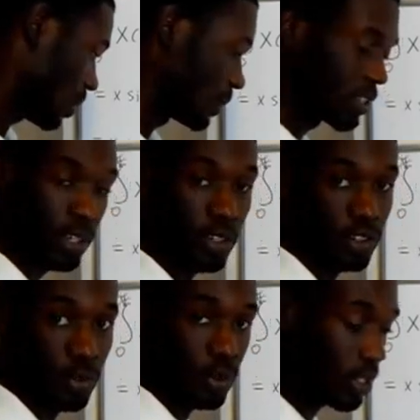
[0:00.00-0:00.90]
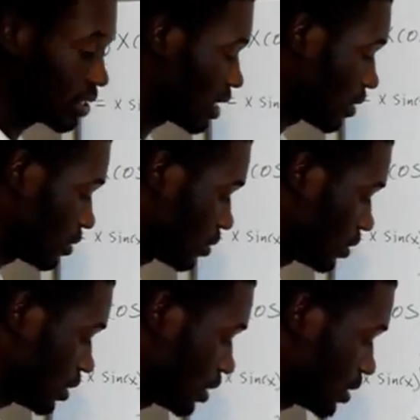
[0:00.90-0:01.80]
I'm just going to distribute this now, so
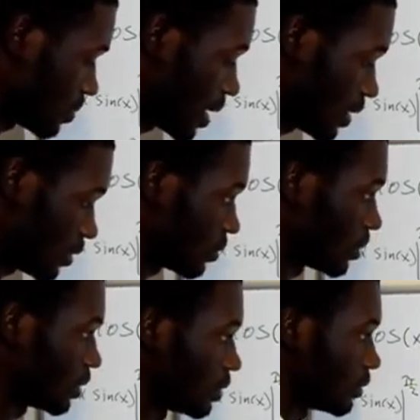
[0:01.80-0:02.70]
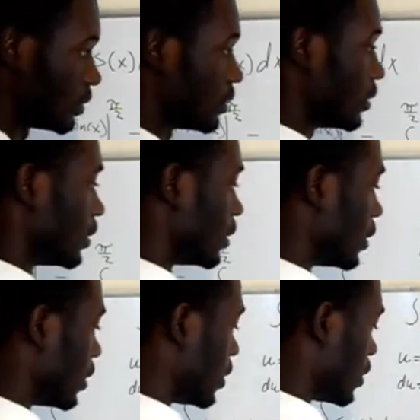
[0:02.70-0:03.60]
it's just minus
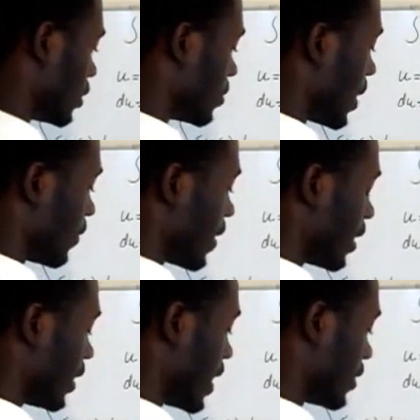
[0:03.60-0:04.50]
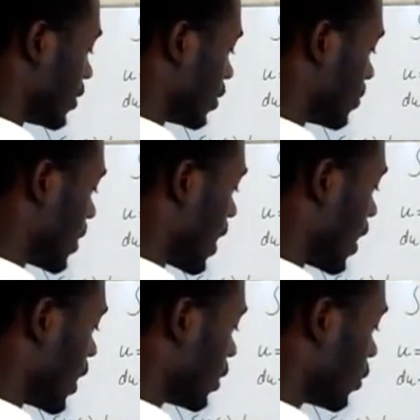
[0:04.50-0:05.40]
1. So my final answer is
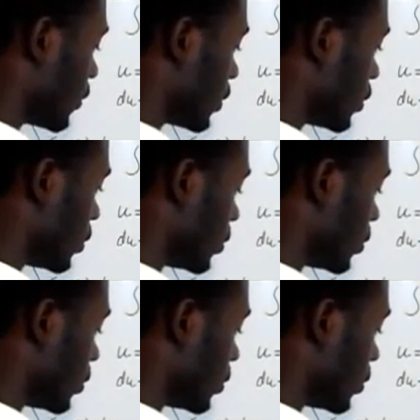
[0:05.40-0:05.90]
pi over 2